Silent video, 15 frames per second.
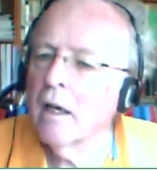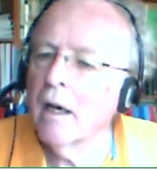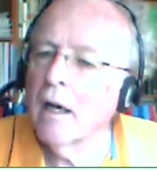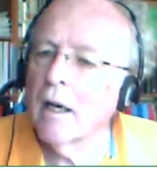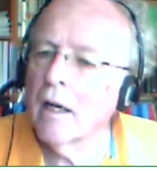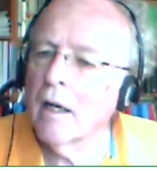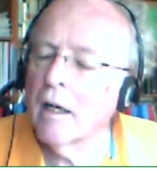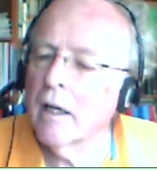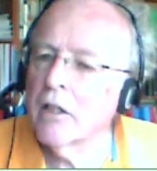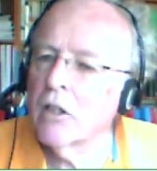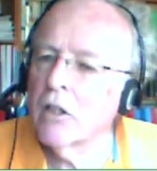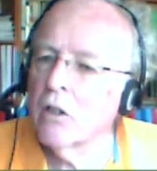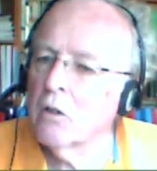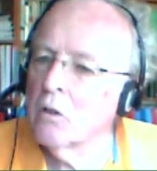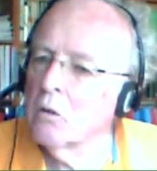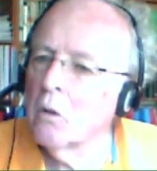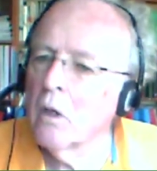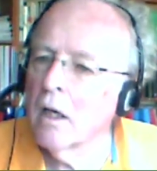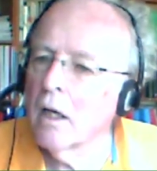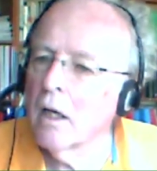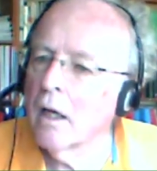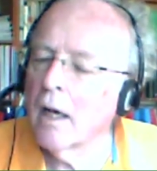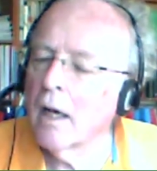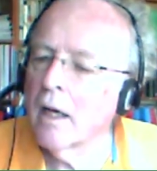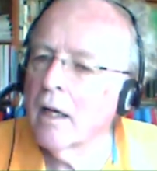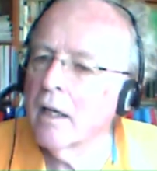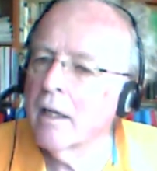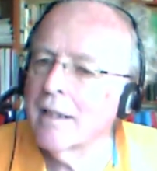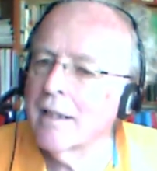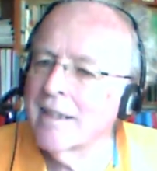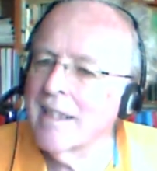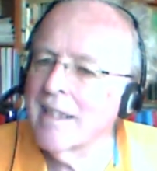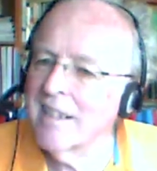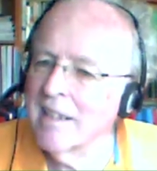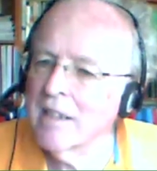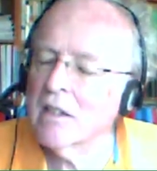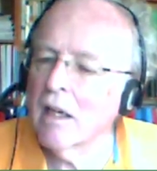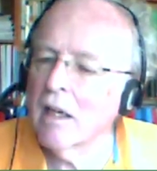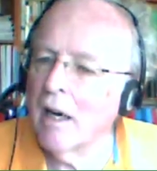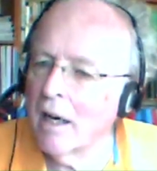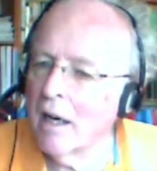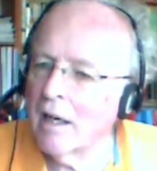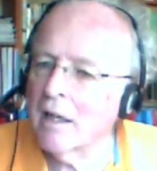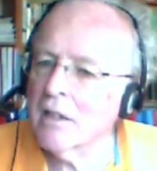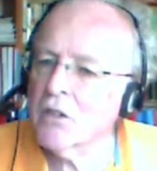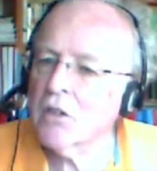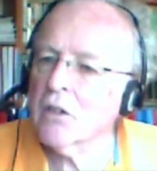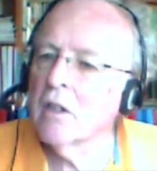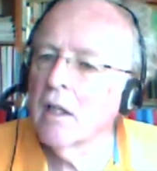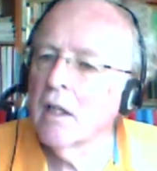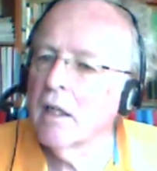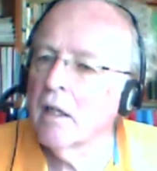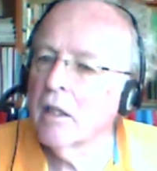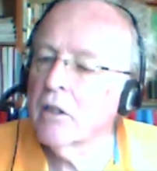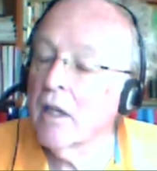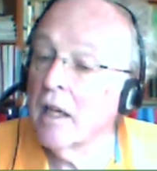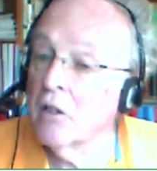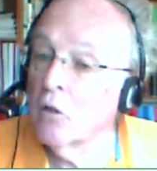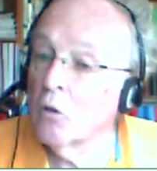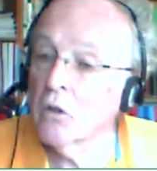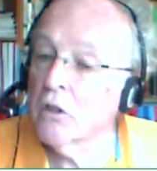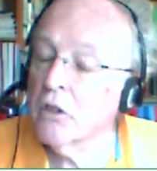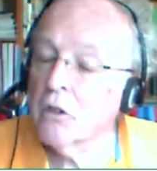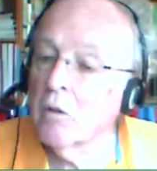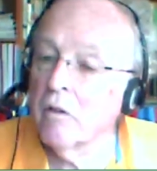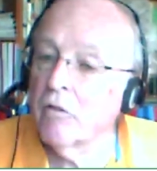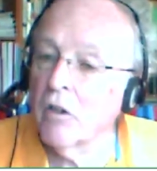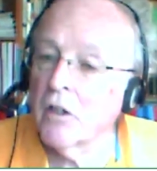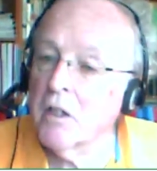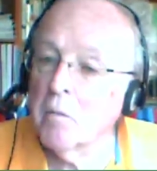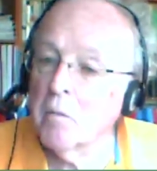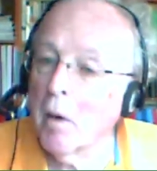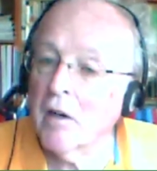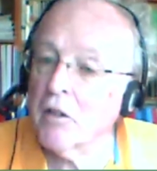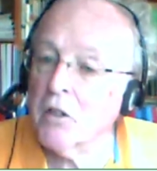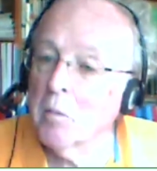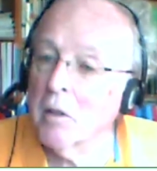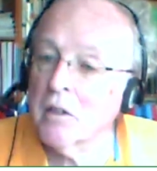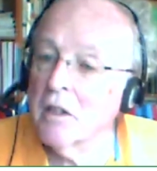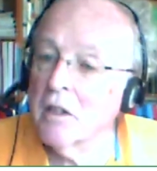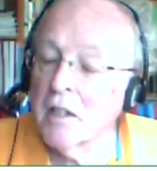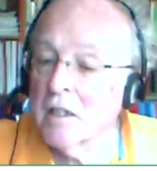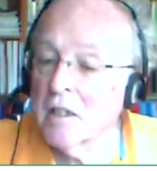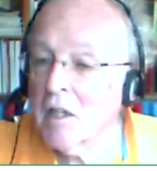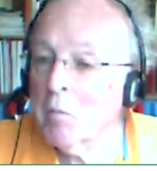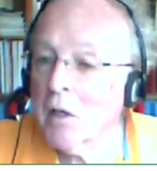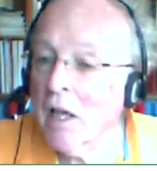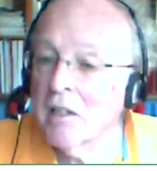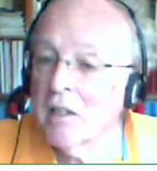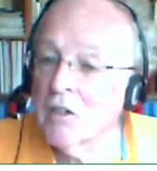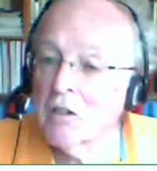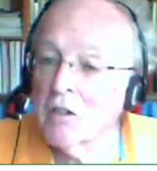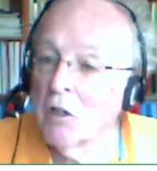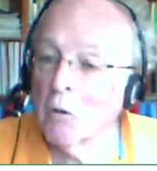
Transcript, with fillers: Uh, mm-hmm. You uh, didn't ask in order to avoid embarrassment. And in some cases,